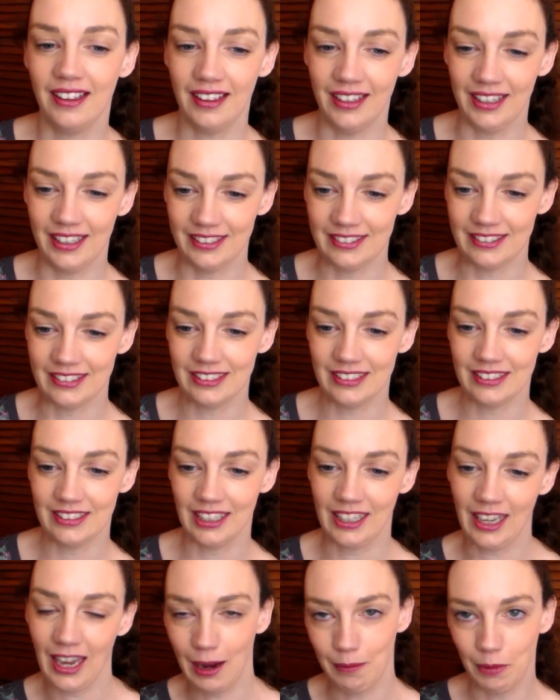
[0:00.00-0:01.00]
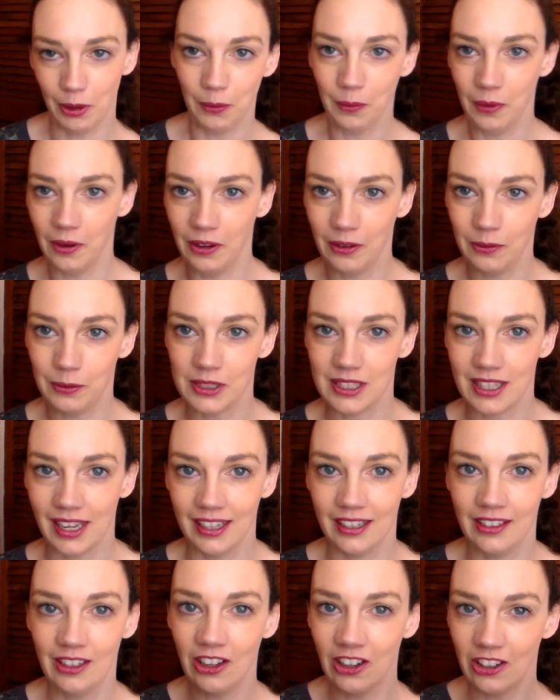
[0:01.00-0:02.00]
and the camera work was
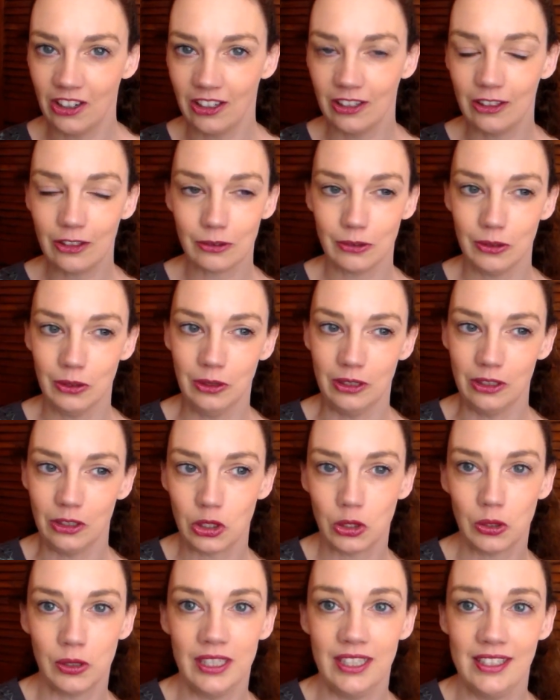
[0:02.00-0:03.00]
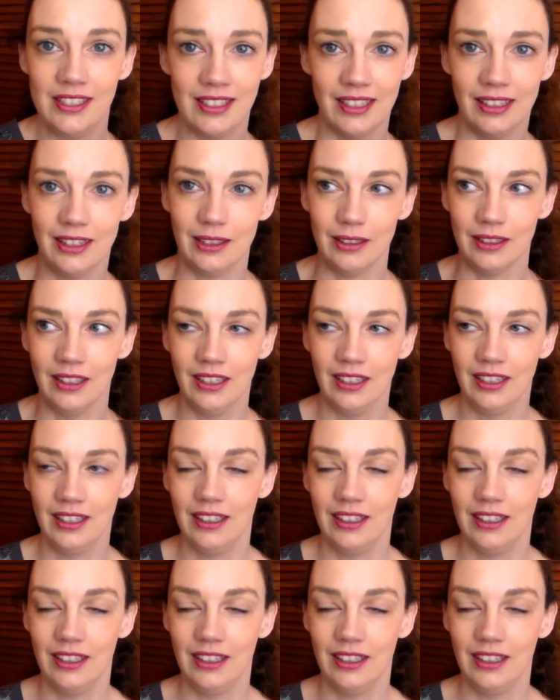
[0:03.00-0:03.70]
like cutting through the trees and